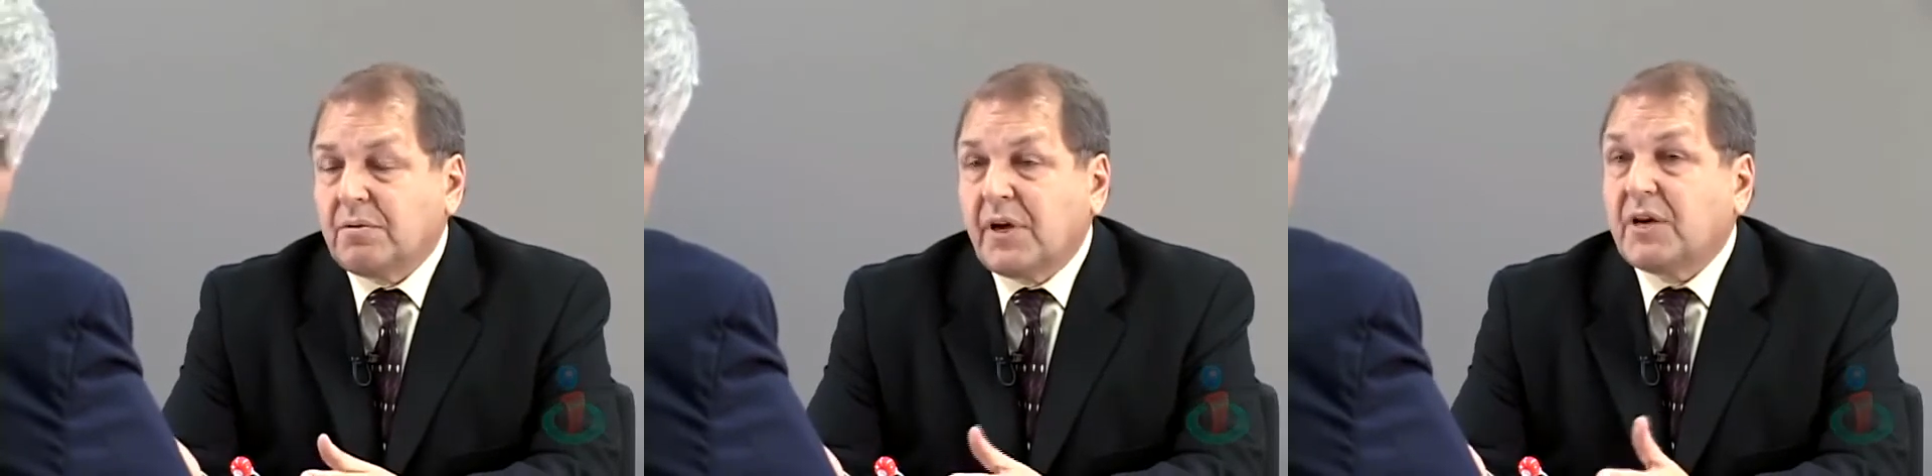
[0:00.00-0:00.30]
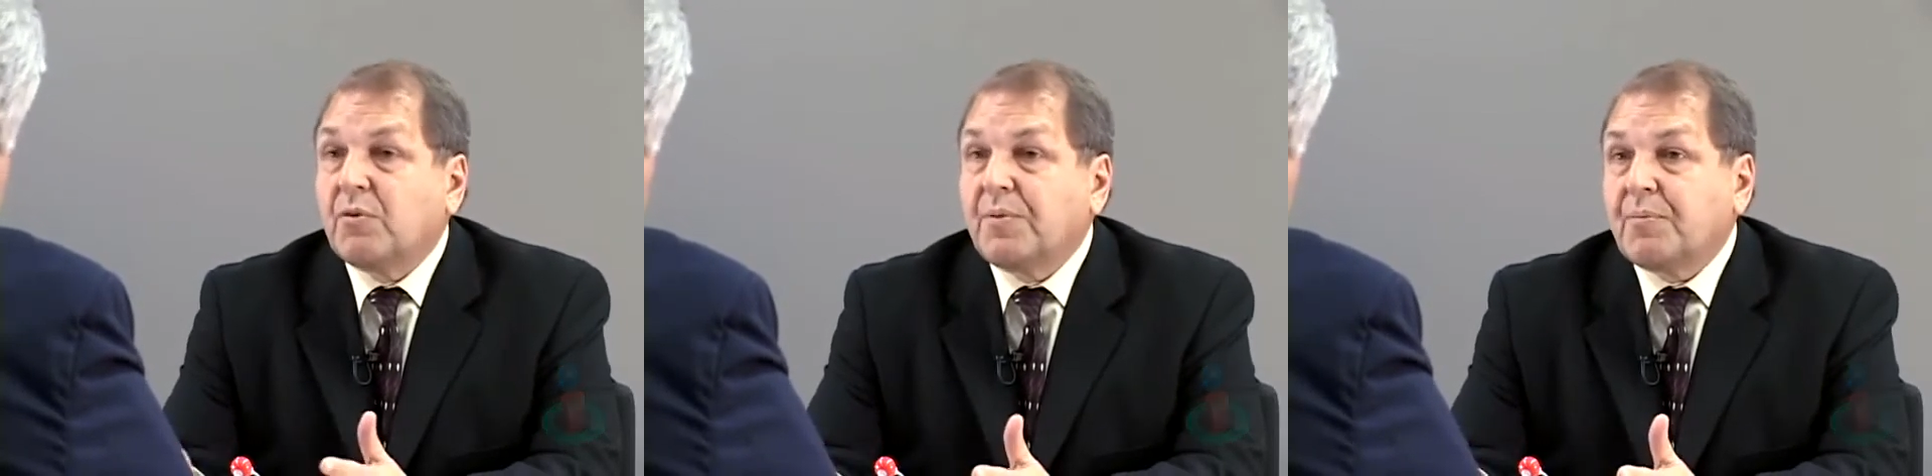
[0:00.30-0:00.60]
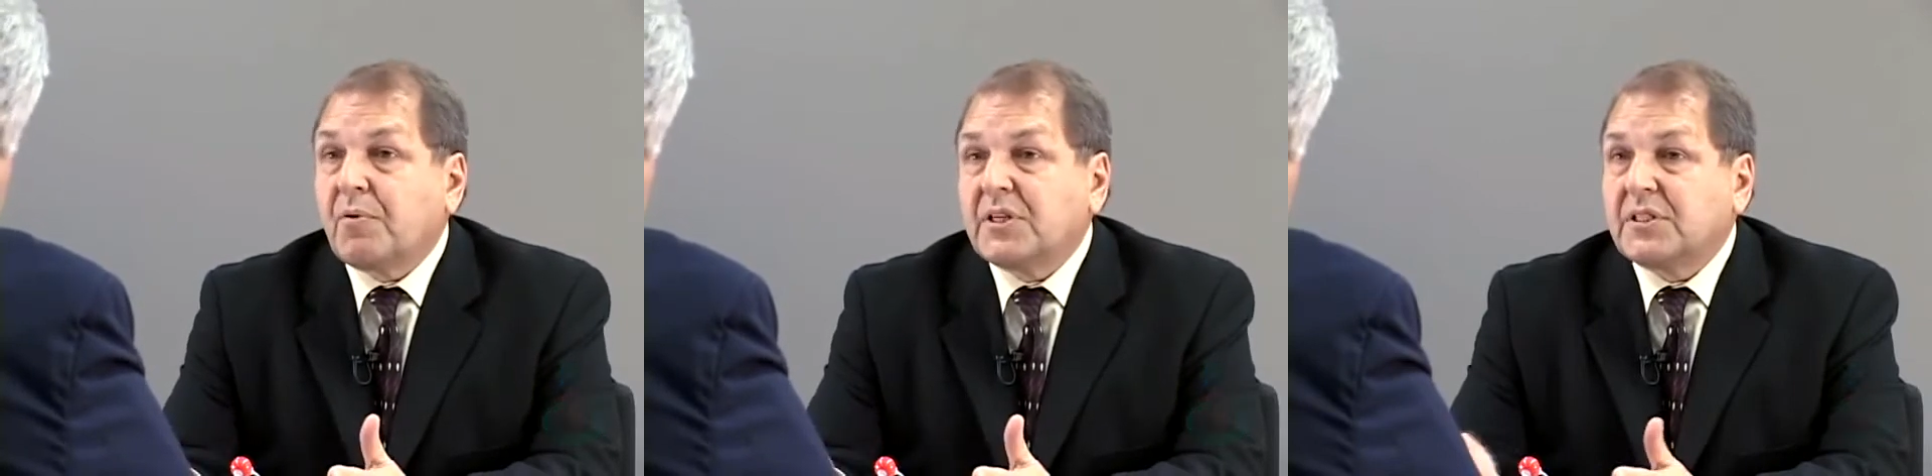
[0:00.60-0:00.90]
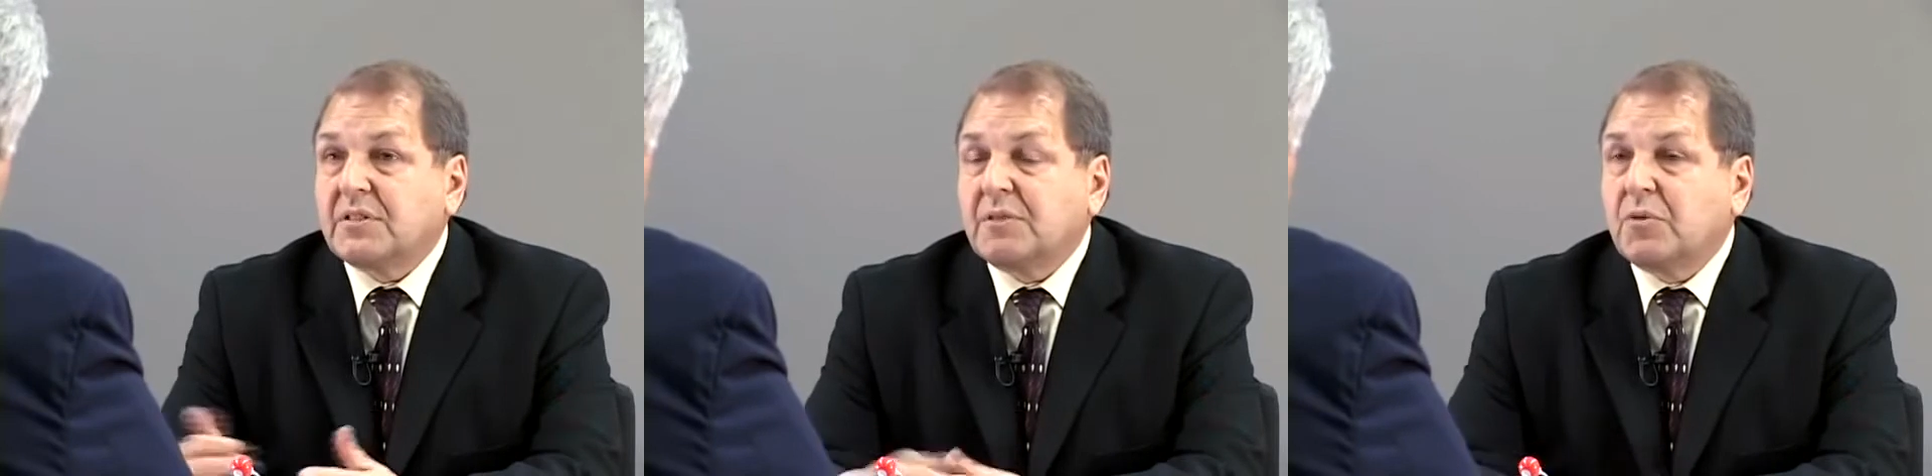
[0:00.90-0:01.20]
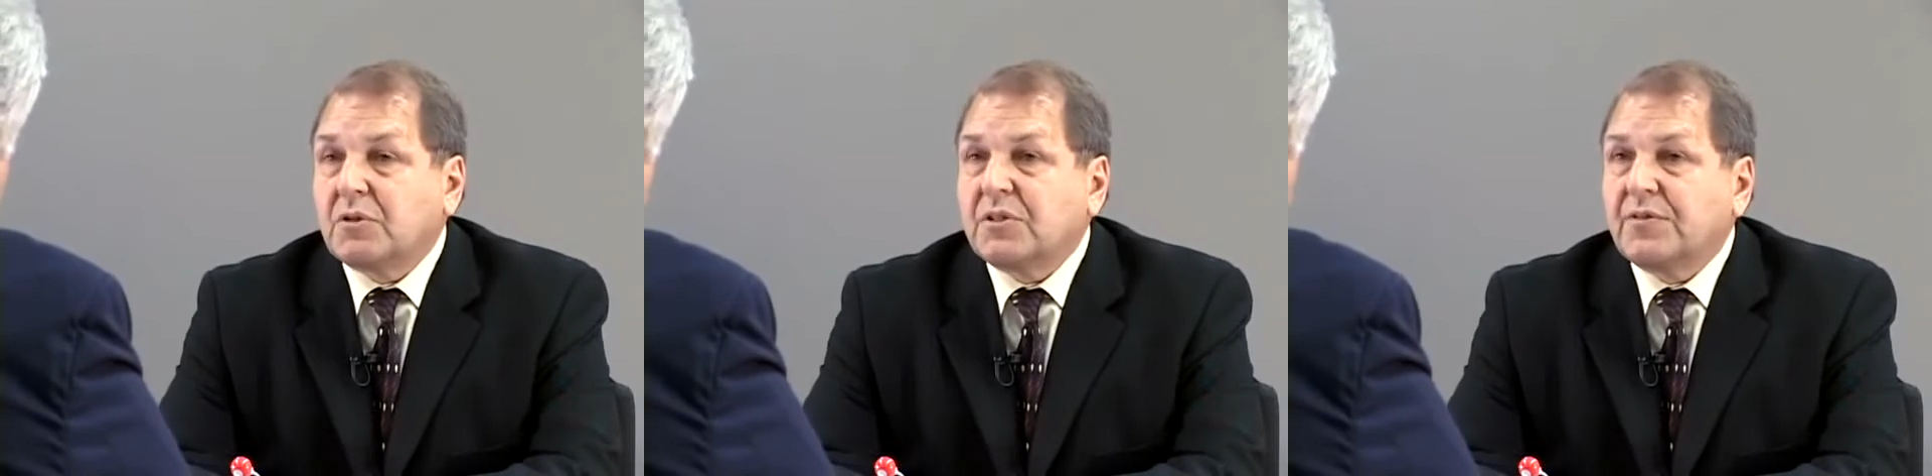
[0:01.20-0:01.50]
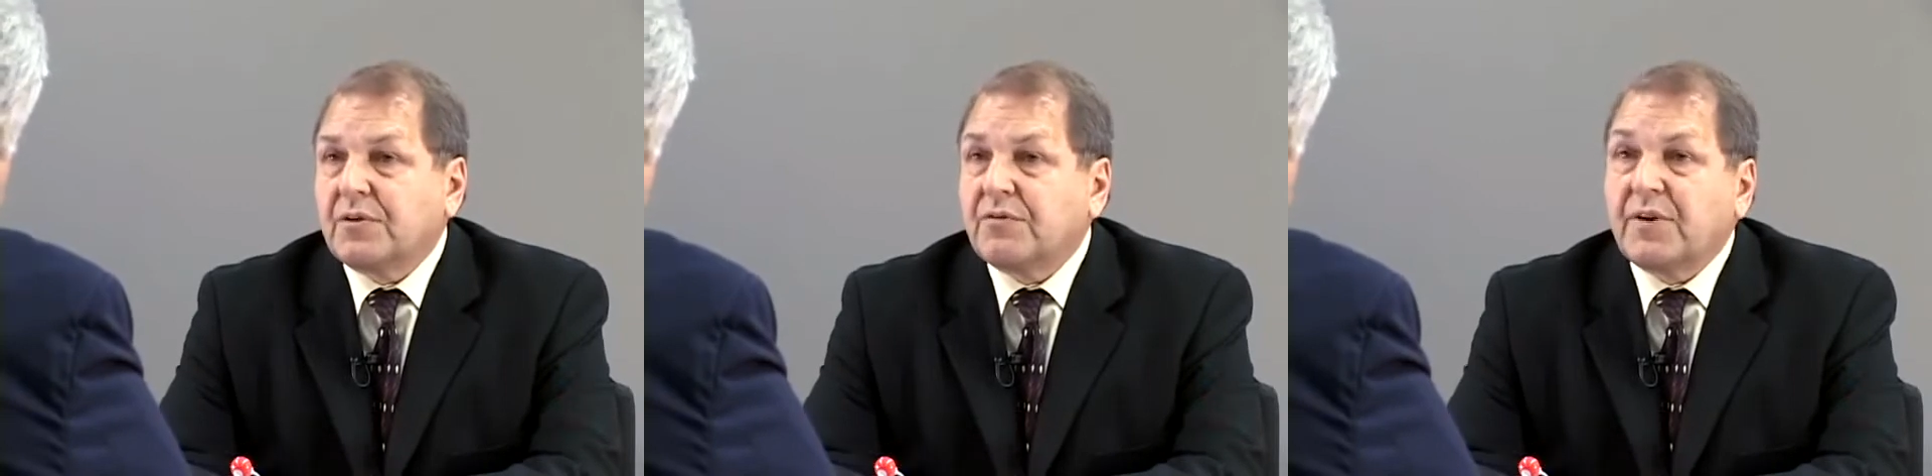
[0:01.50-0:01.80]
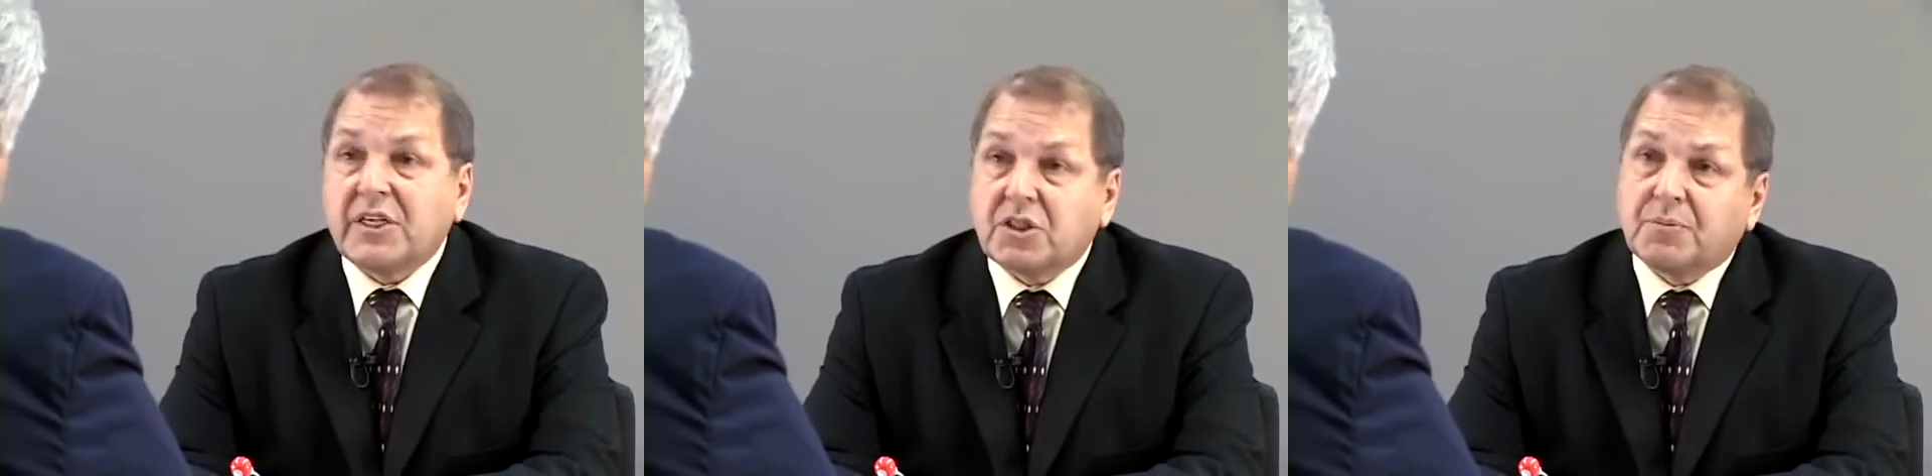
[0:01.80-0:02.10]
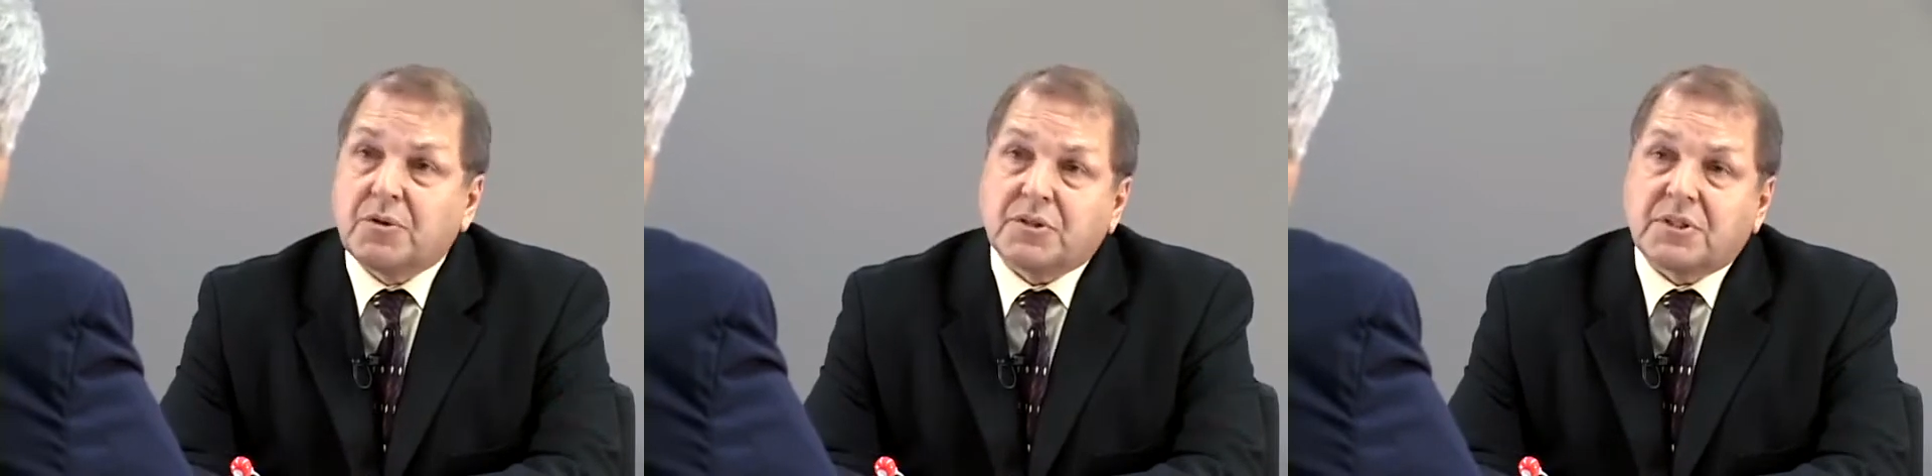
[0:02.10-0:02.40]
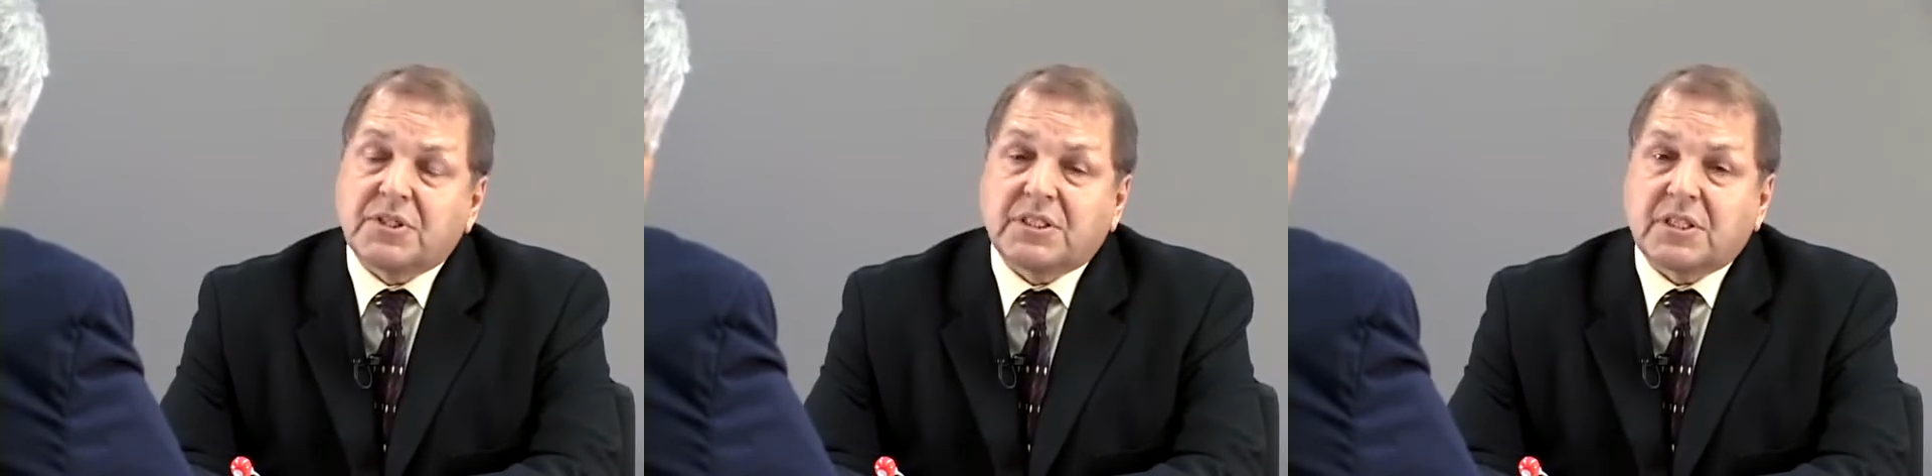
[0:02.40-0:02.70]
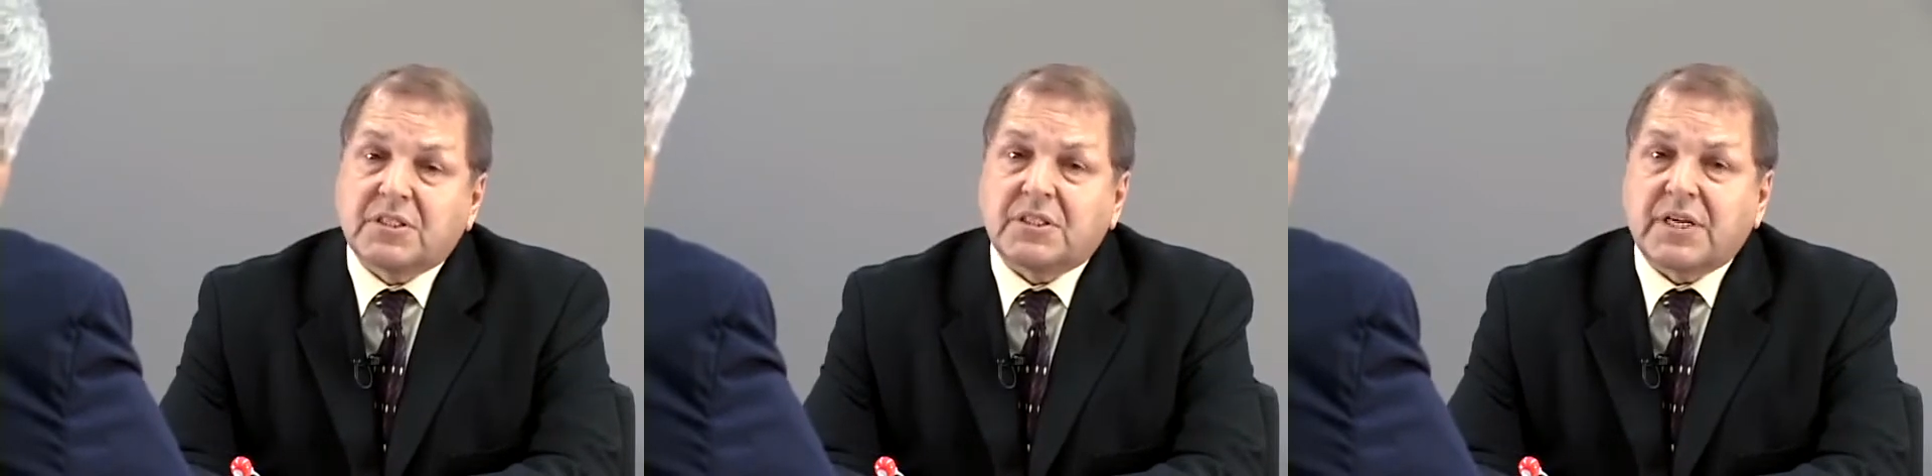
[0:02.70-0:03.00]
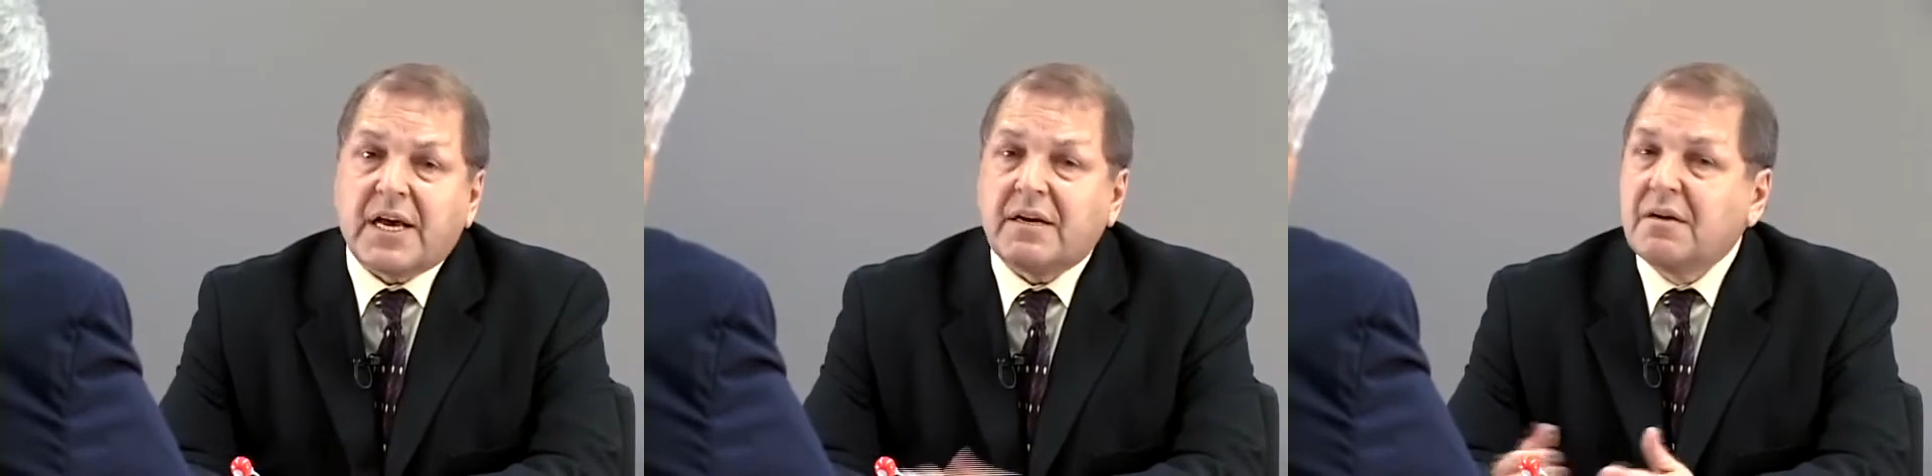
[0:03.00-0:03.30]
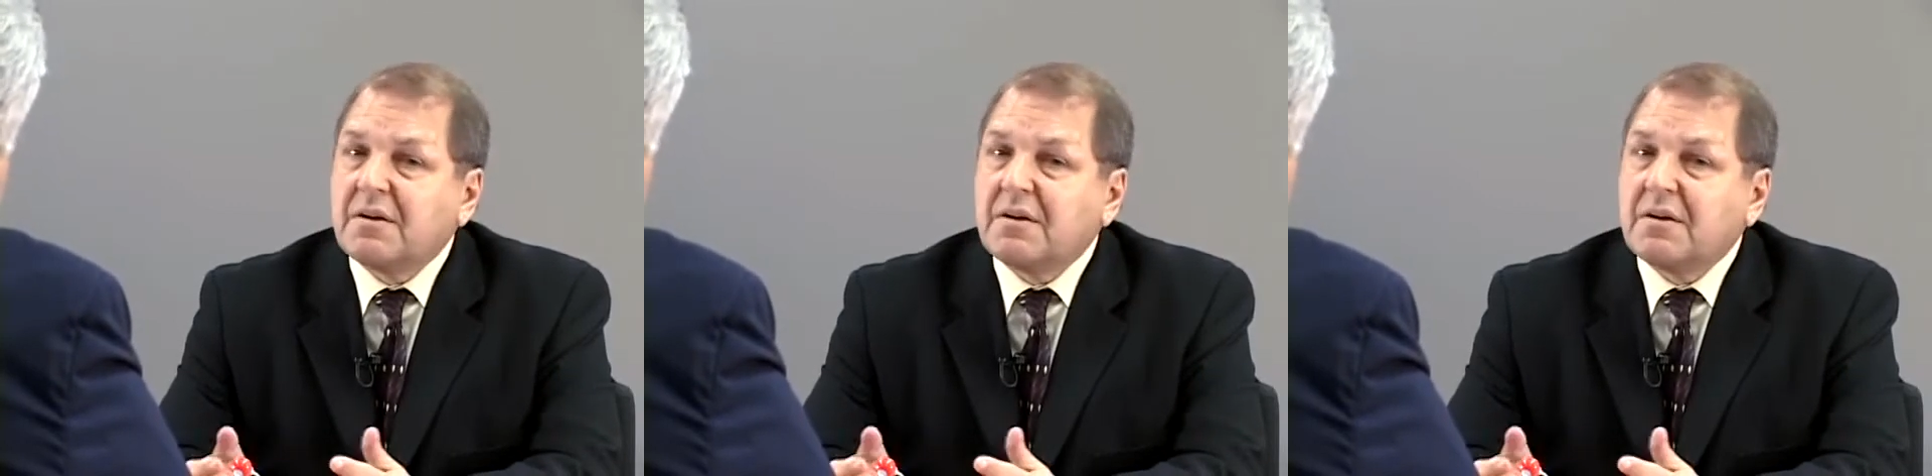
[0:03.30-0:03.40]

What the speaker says: like it would be present in most of your vegetables and things such as that.